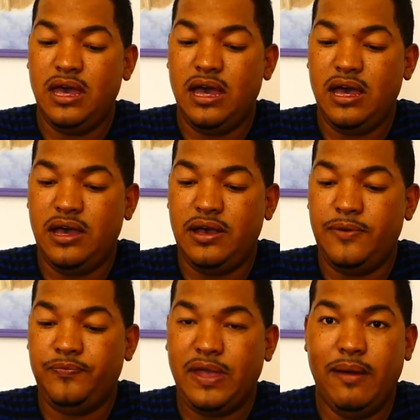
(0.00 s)

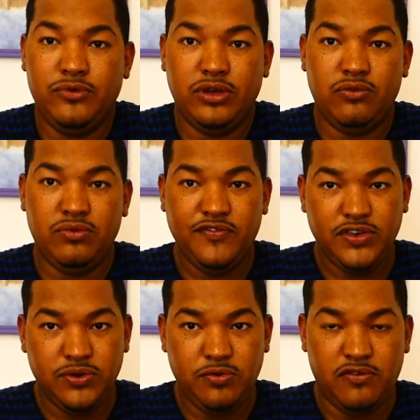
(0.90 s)
I'm doing a
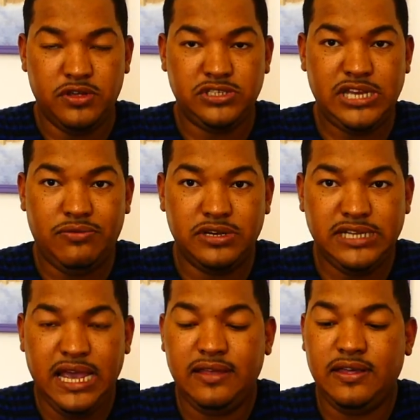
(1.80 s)
review of the tarot
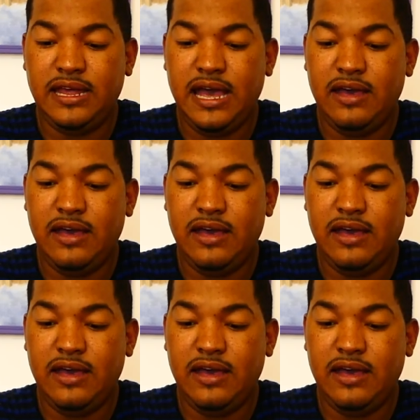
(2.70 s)
deck that